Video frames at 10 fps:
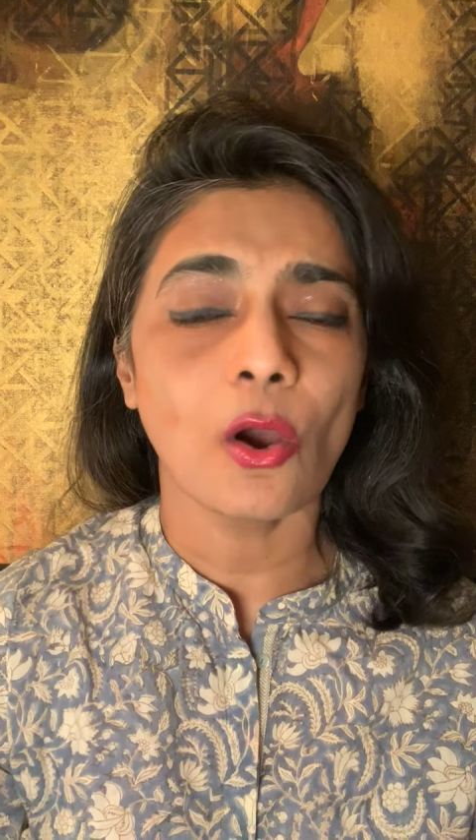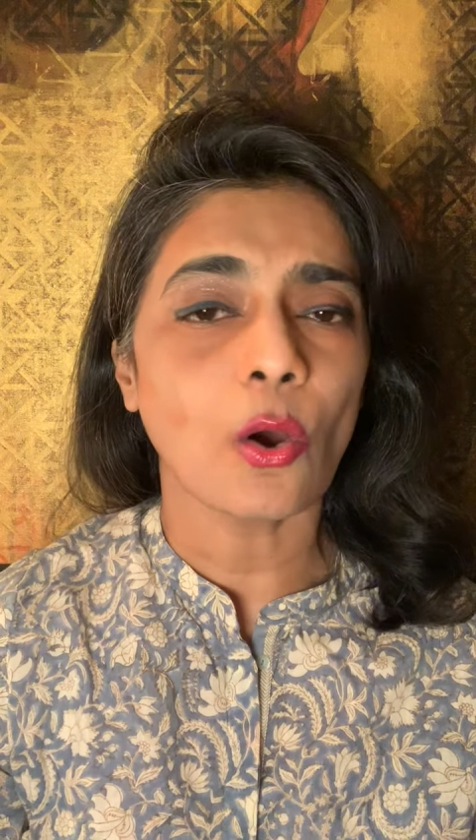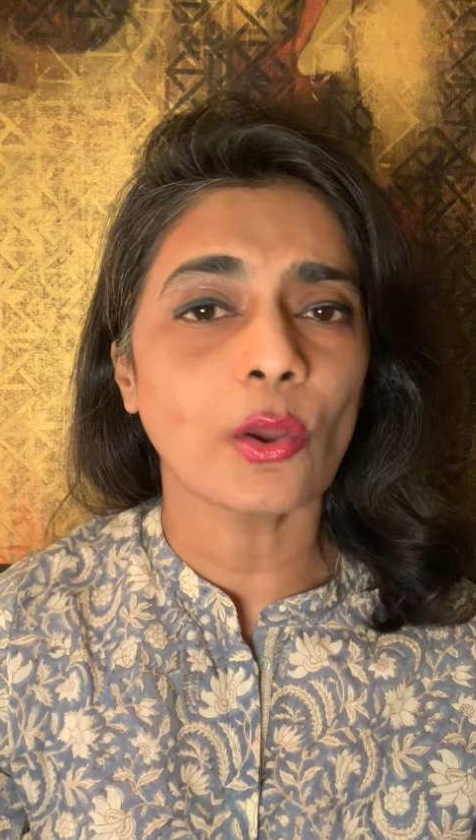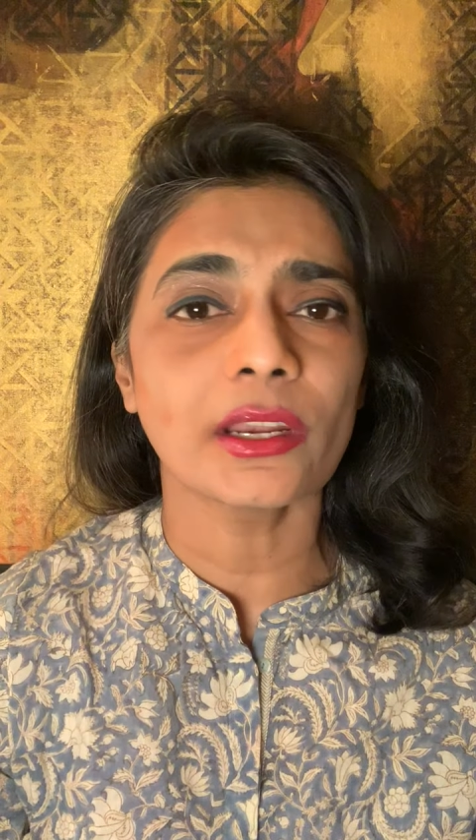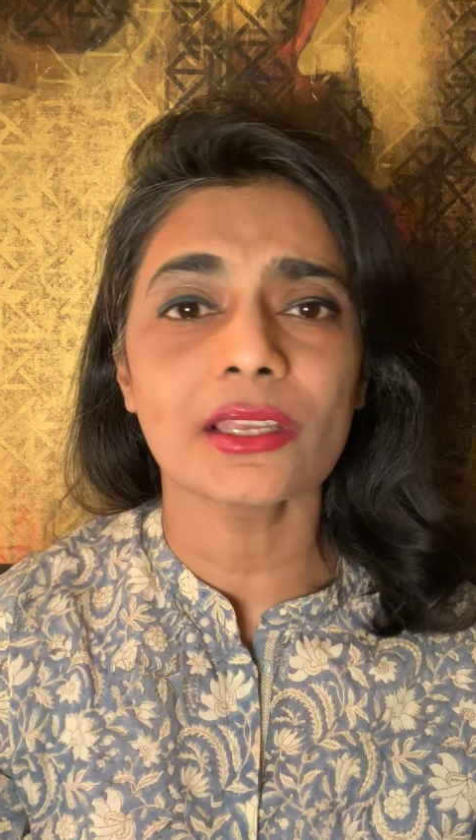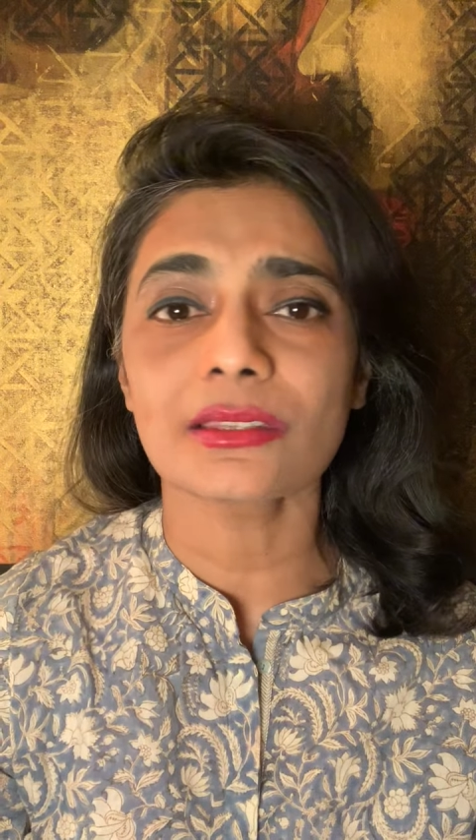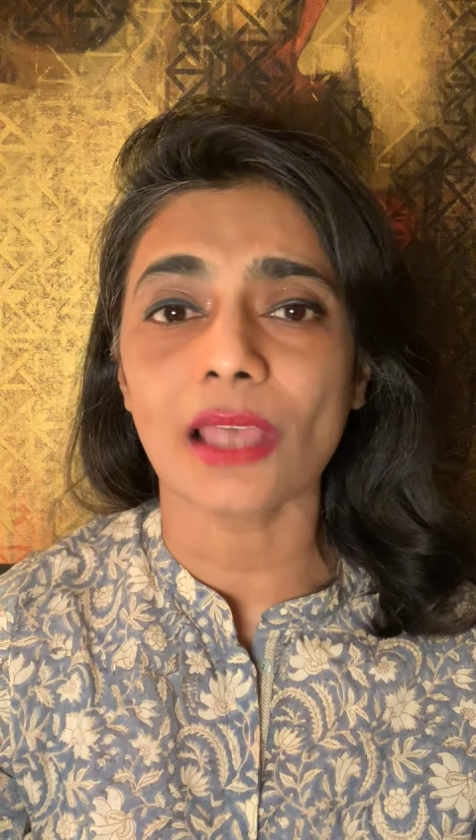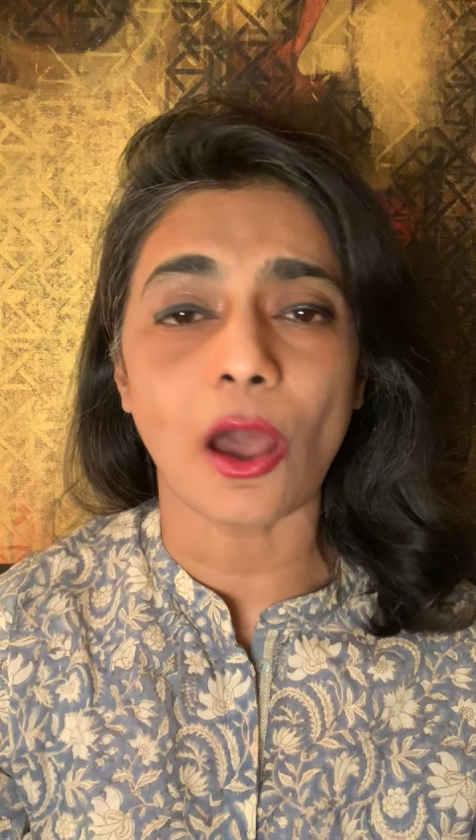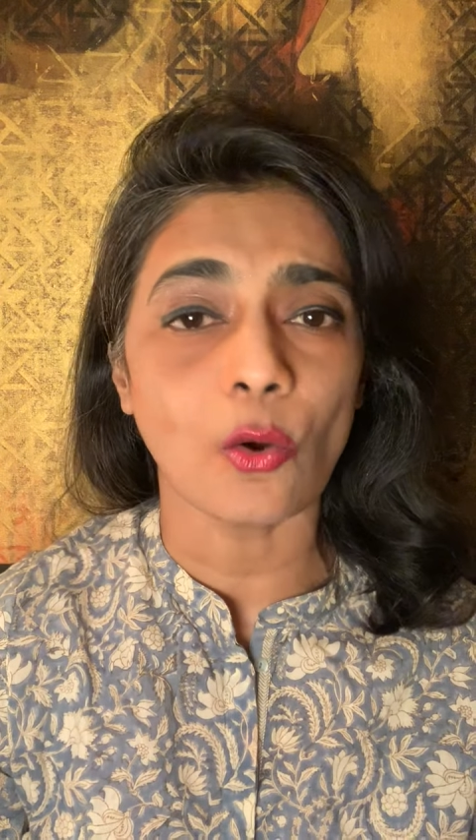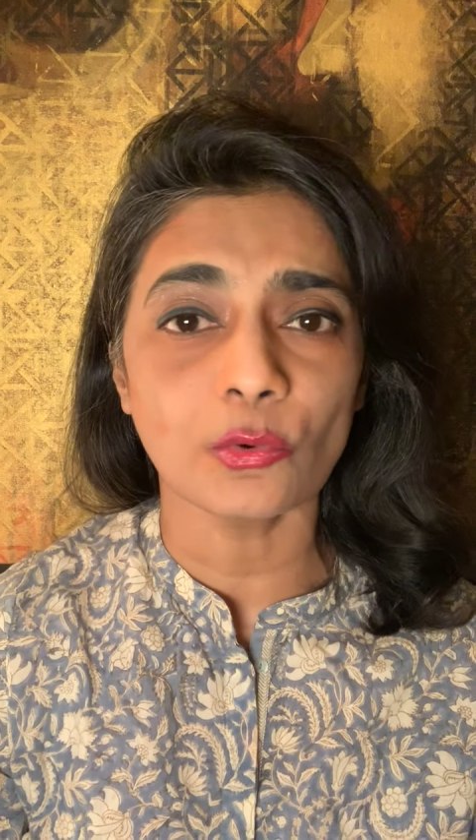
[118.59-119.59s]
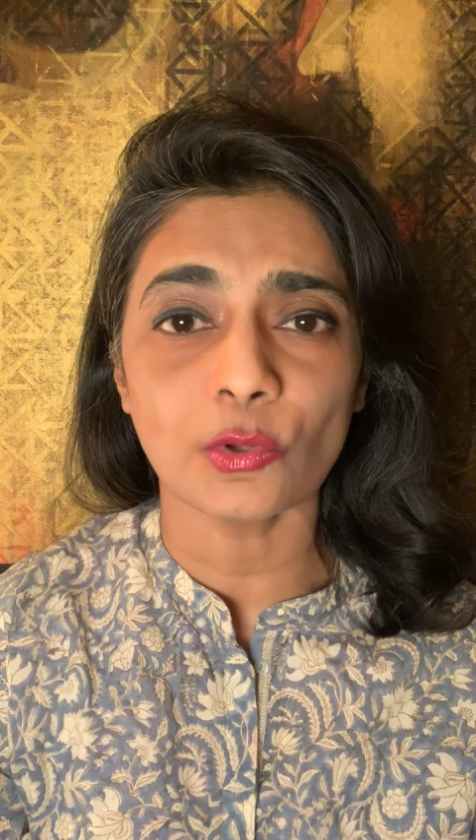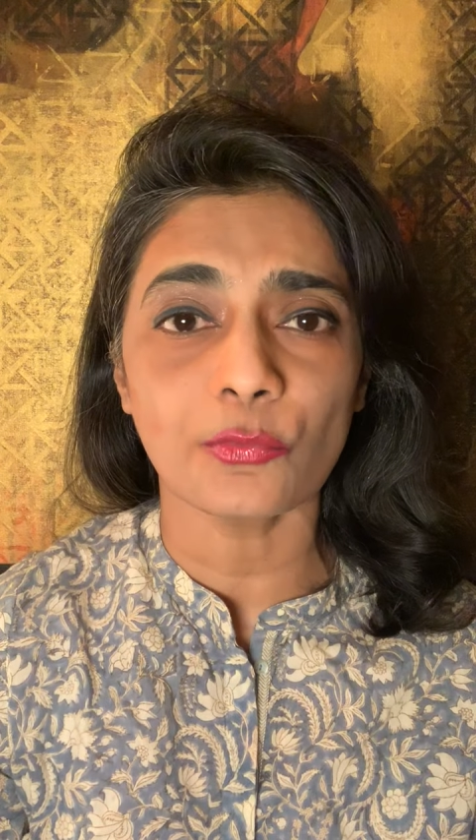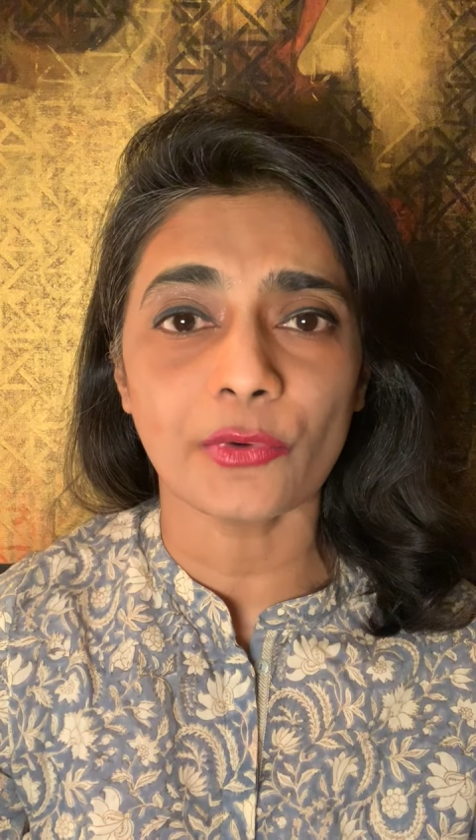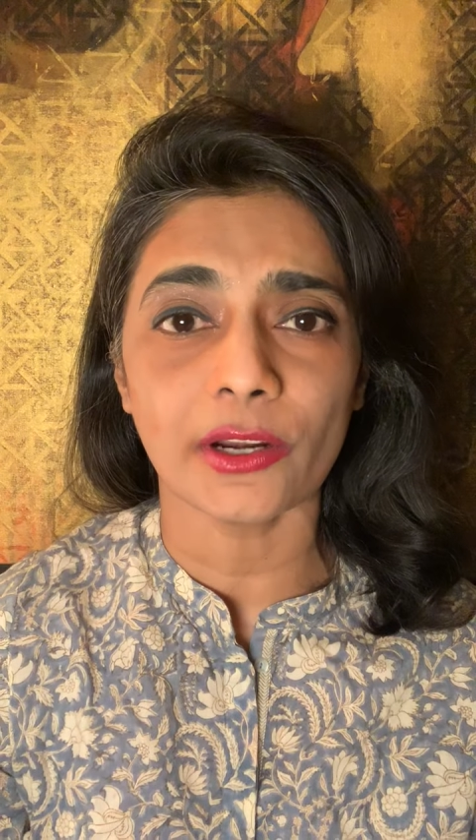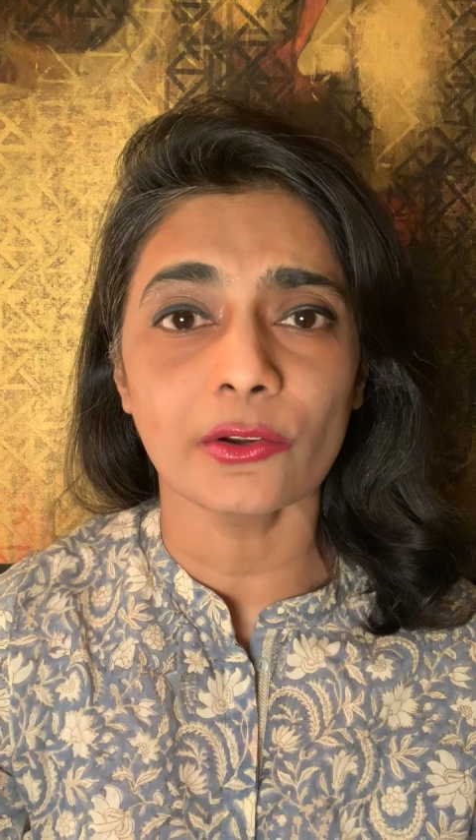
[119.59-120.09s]
on his out
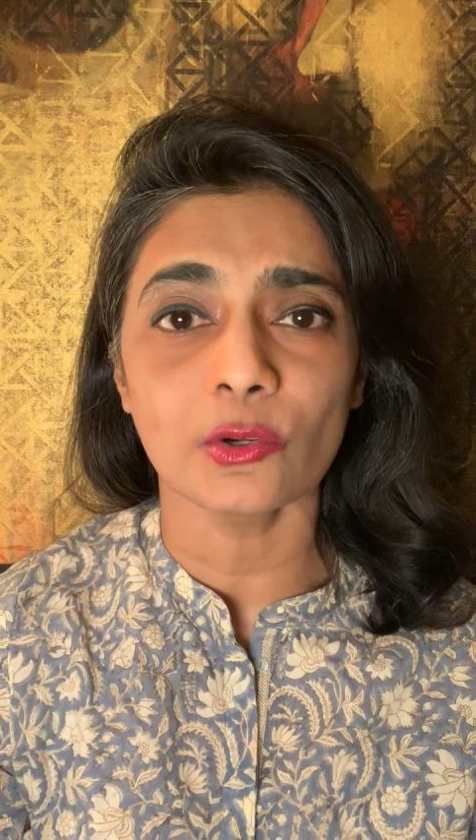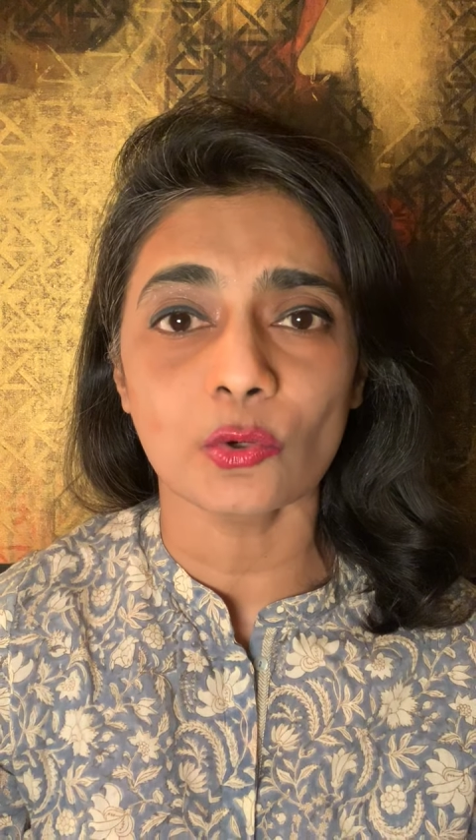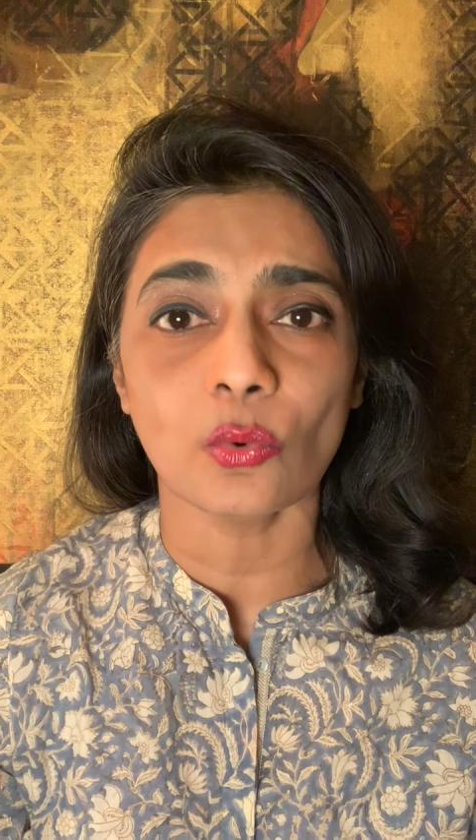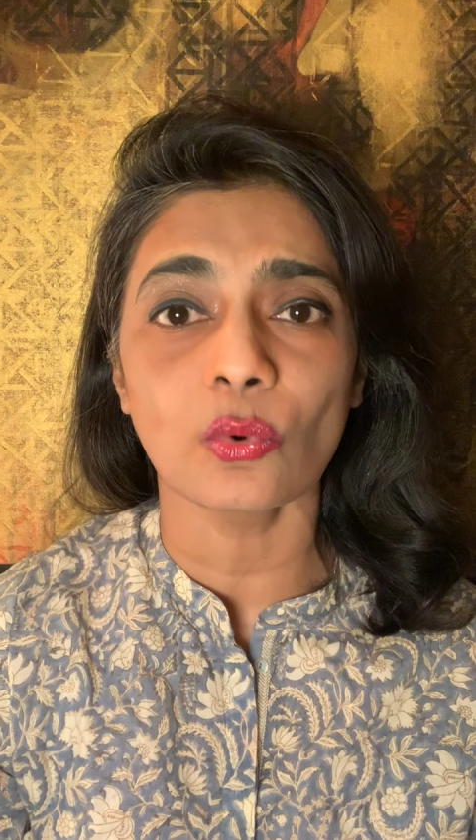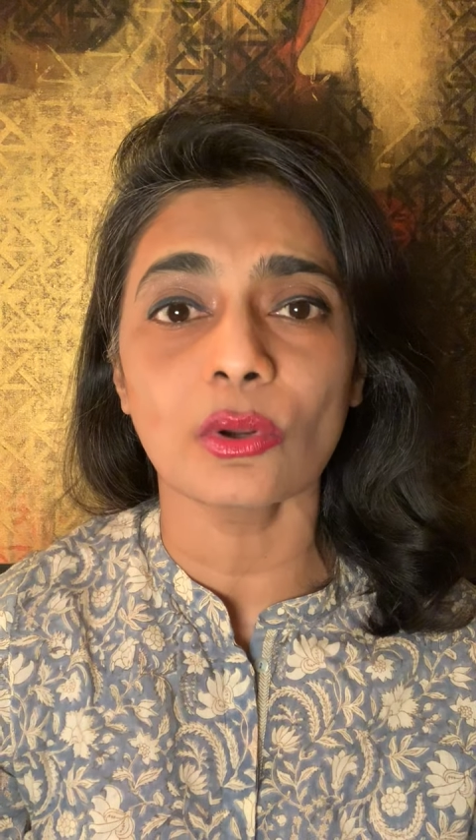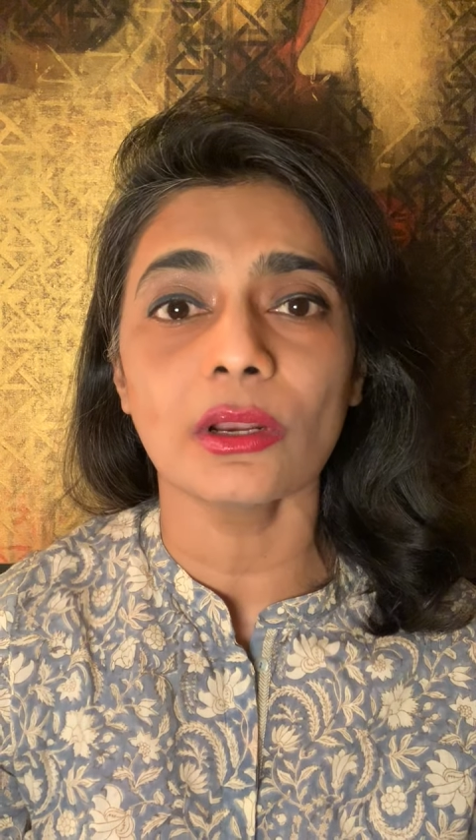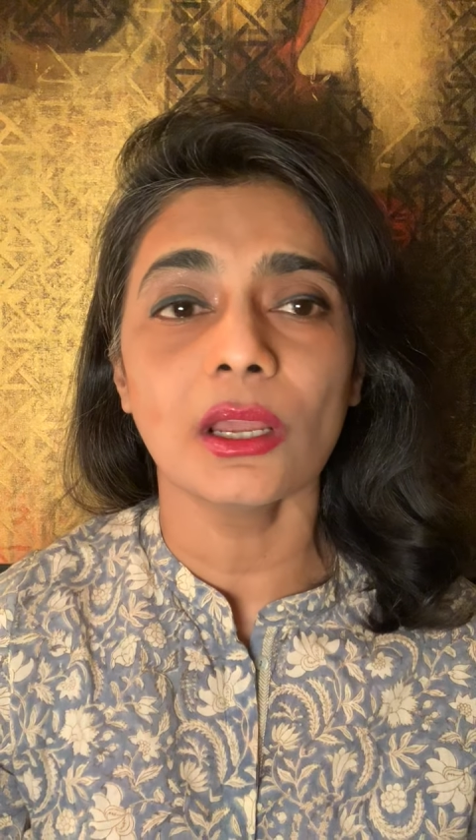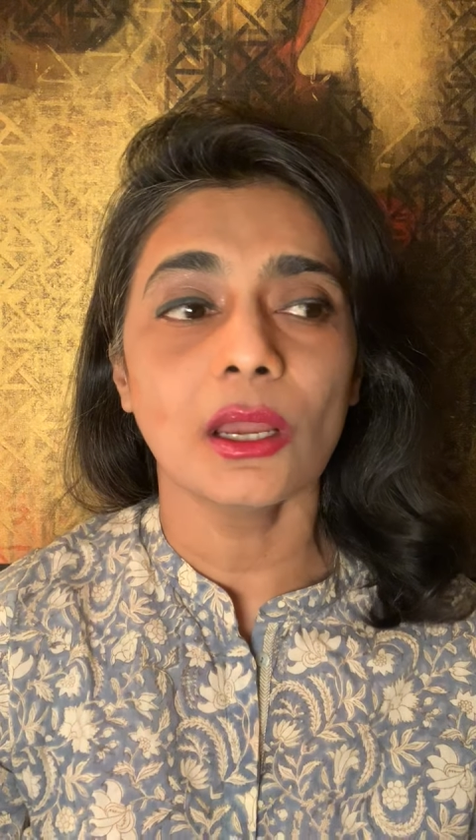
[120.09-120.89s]
of control,